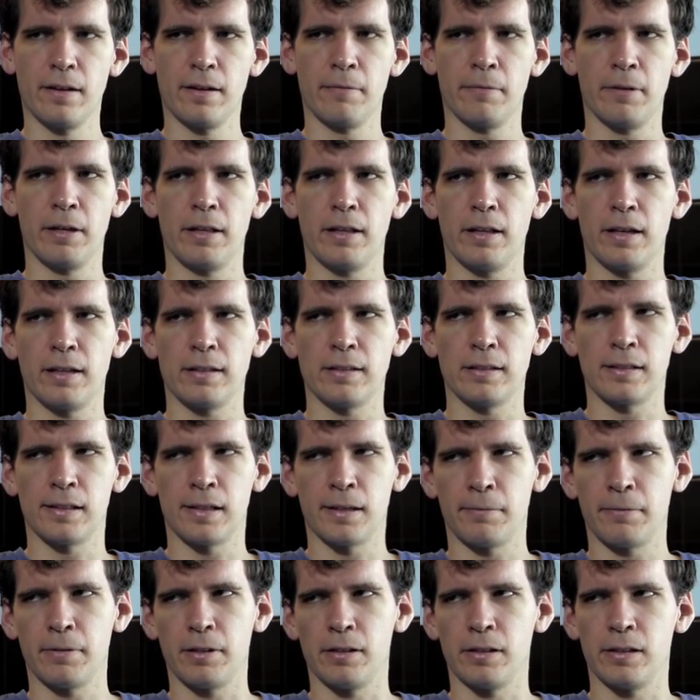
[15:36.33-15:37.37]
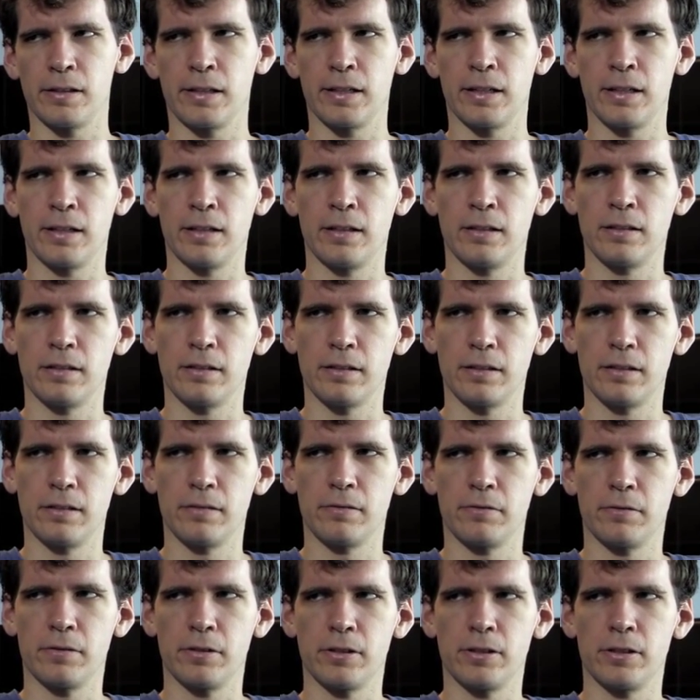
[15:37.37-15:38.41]
but it hasn't happened again
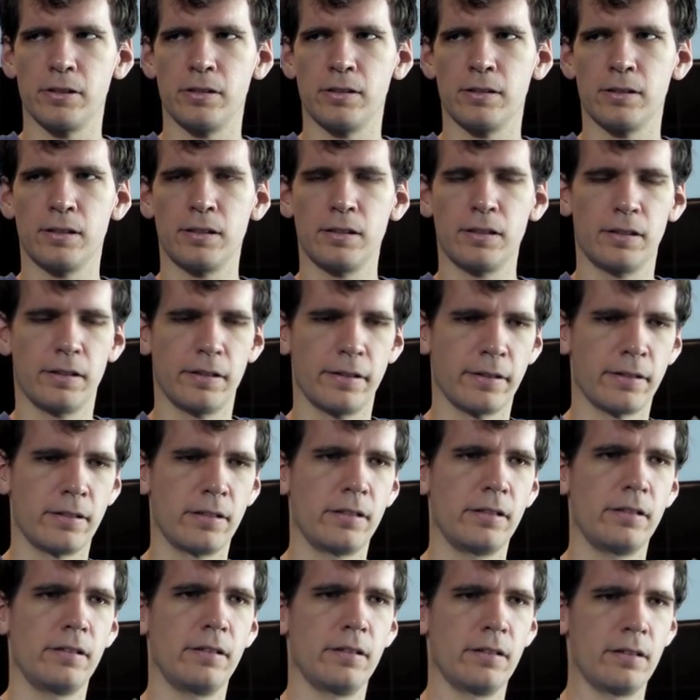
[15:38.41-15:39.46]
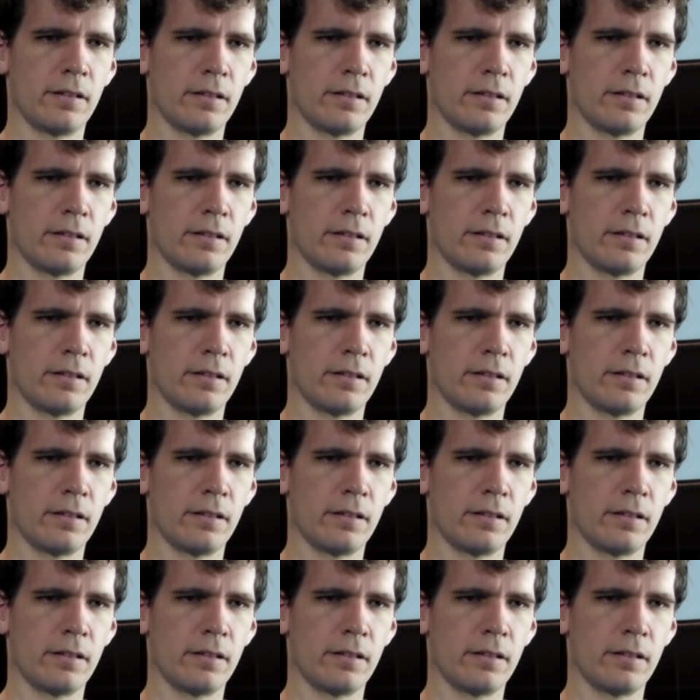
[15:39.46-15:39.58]
which is good